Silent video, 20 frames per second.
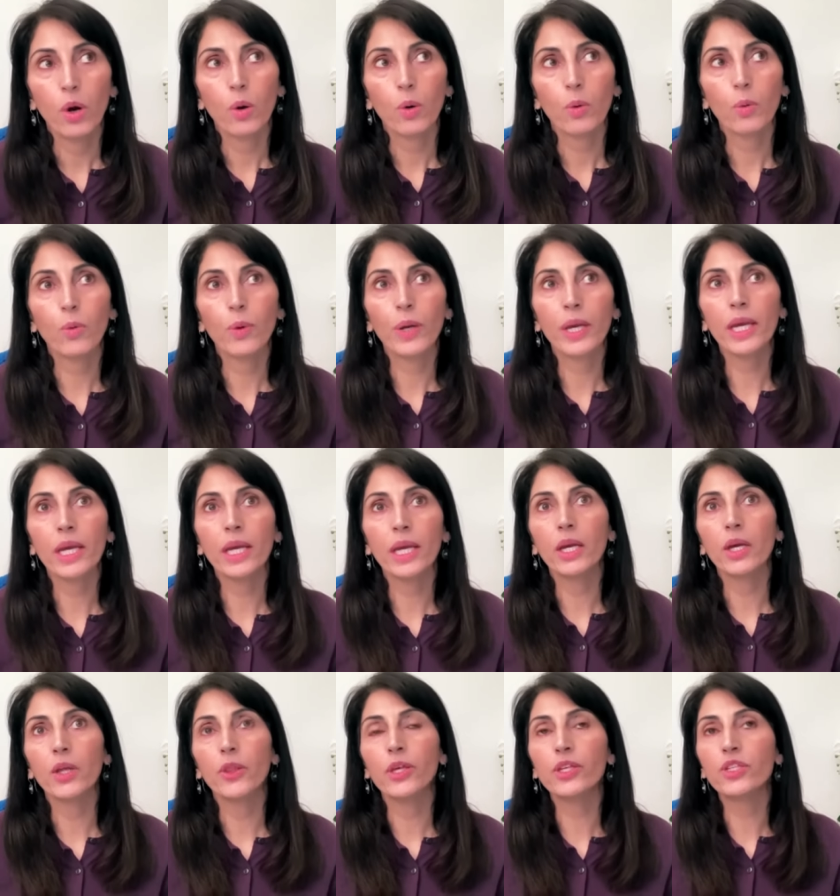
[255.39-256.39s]
we
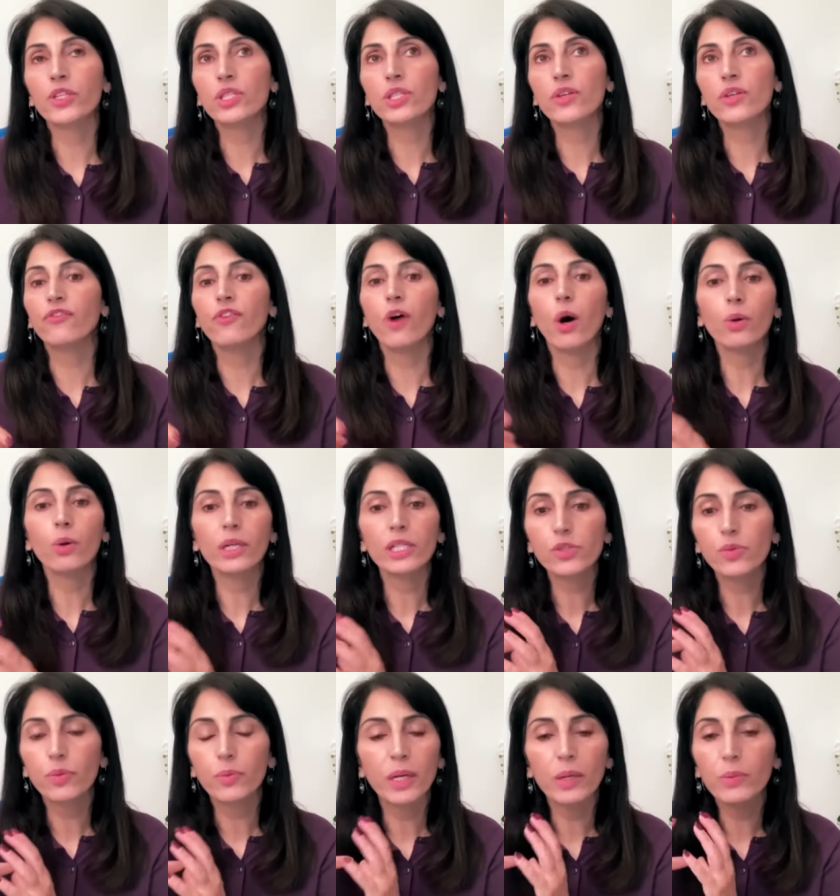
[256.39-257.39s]
this the
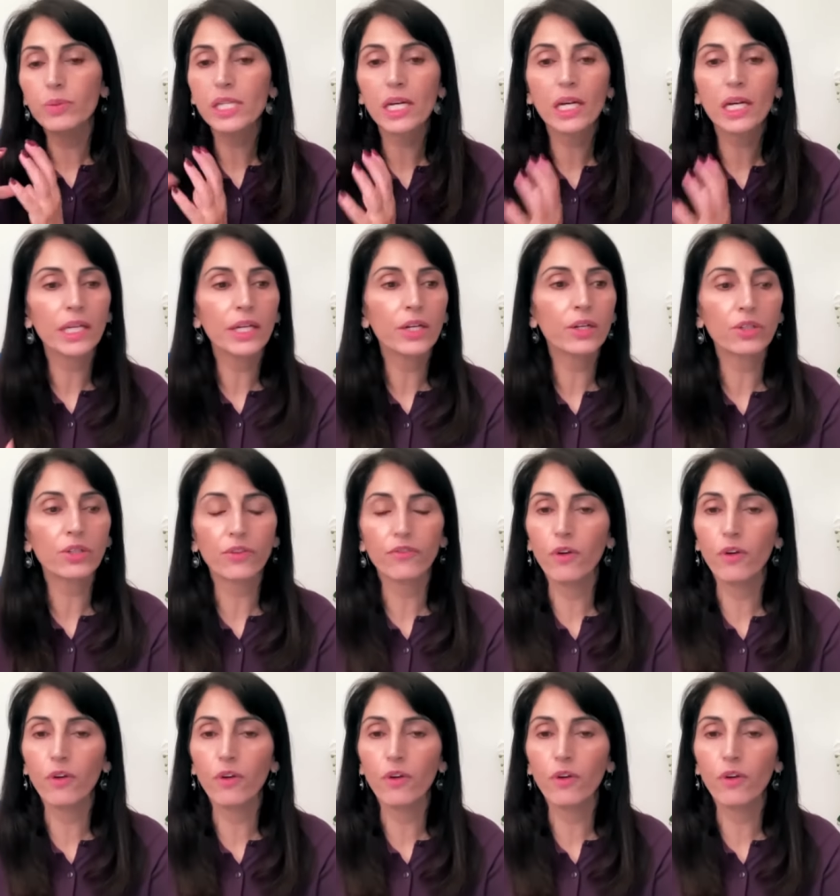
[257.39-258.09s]
focus it was clear the